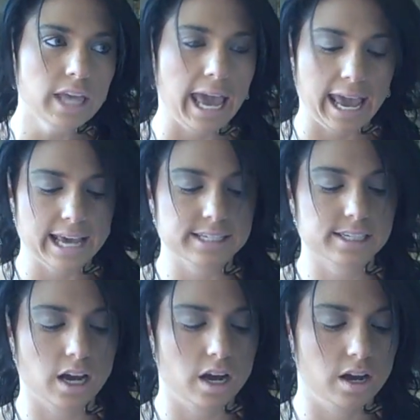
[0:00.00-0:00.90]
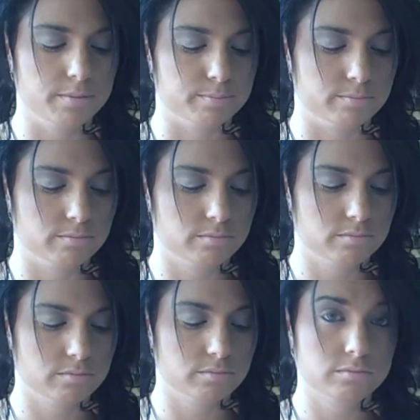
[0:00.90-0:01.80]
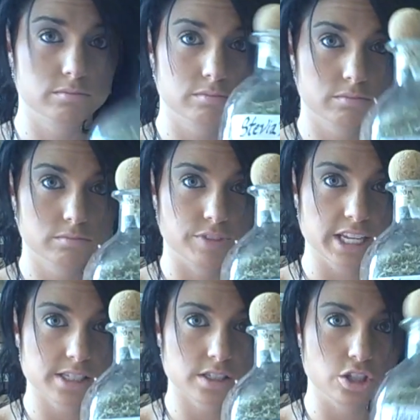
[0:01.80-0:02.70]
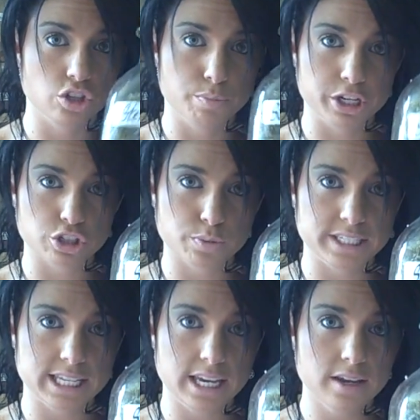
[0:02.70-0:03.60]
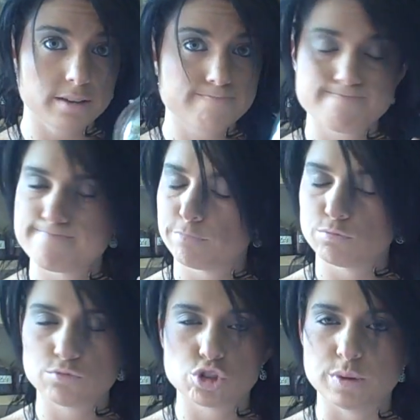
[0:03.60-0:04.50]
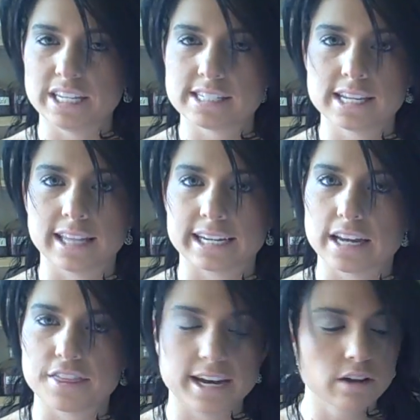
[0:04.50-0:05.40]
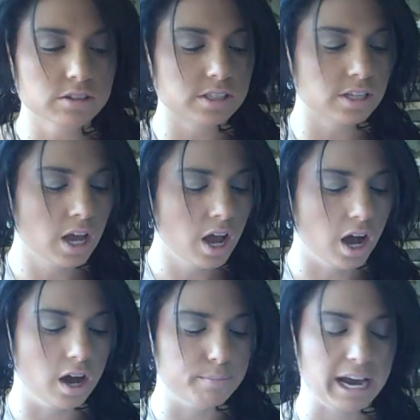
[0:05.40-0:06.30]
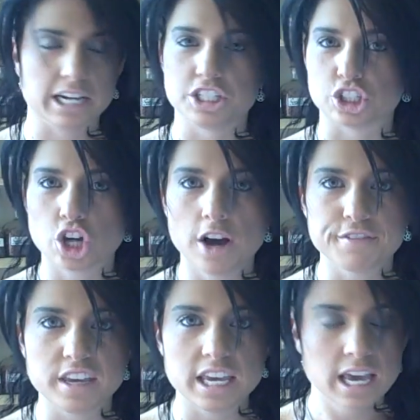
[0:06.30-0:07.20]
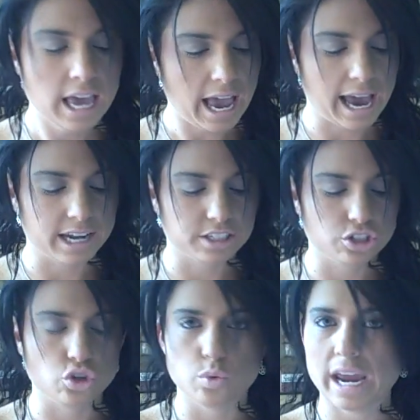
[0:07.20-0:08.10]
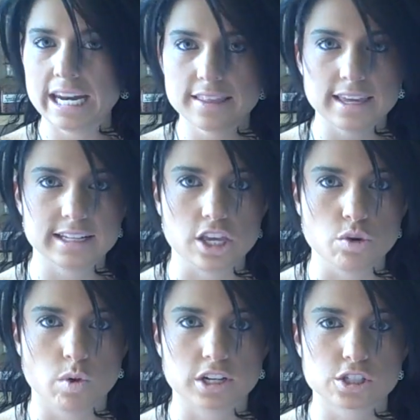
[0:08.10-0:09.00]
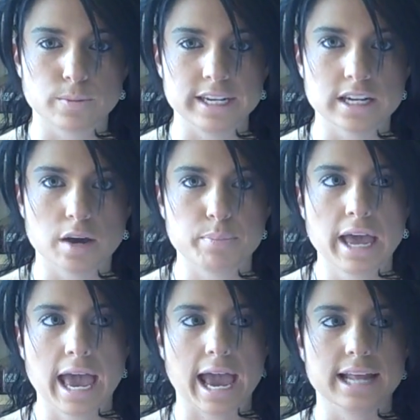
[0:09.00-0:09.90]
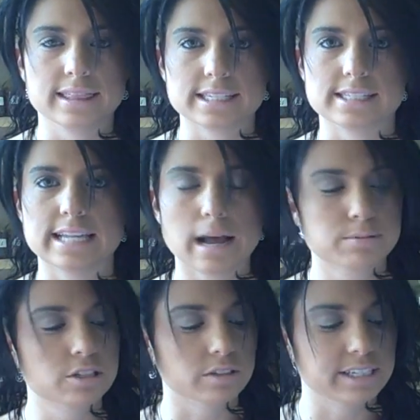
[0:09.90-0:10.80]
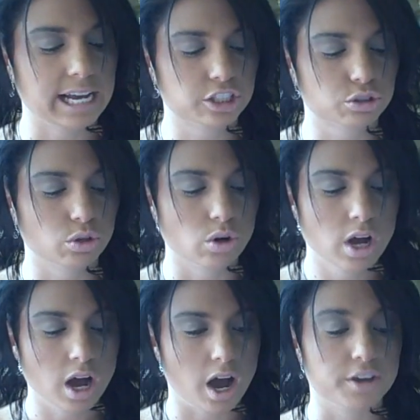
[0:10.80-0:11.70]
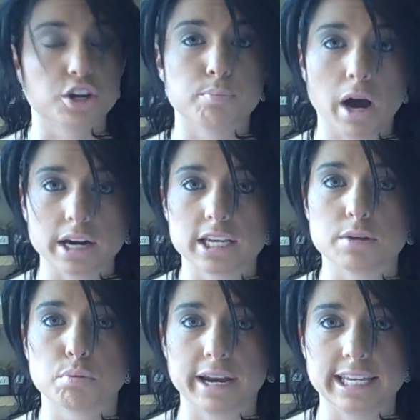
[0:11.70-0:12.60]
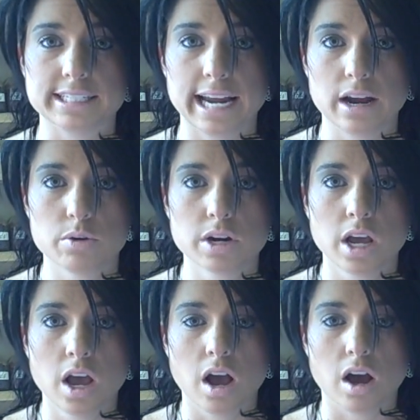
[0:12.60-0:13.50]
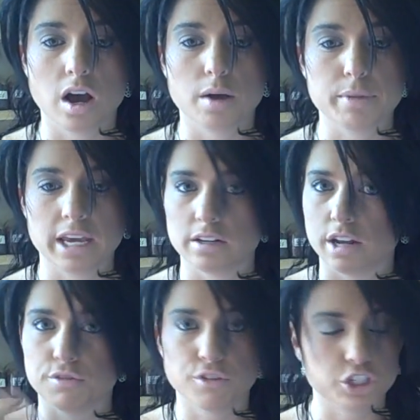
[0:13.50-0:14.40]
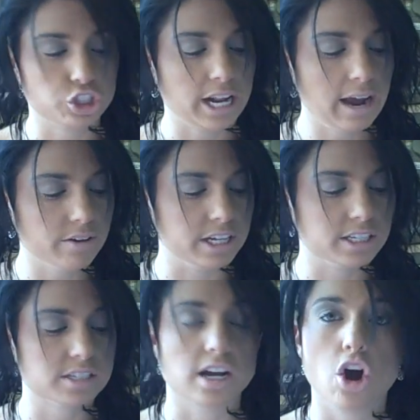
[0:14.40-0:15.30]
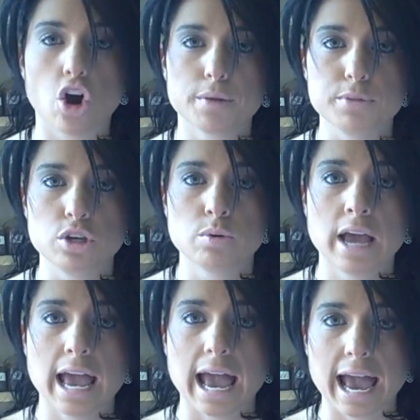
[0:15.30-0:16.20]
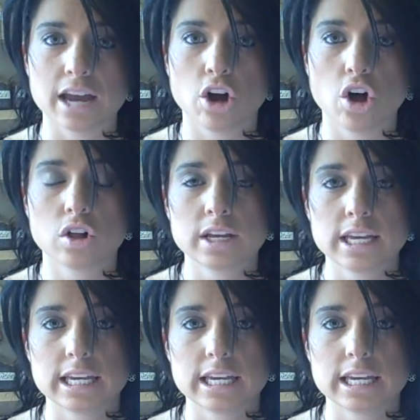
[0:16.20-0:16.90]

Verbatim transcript: And um, this, you can put your sweet tea, sweetens it like nothing else. Um, add it to your coffee, add it to anything that you want to sweeten up, and this is absolutely natural. Uh, your body can break it down um, and, and flush it out, and it does not harm you at all.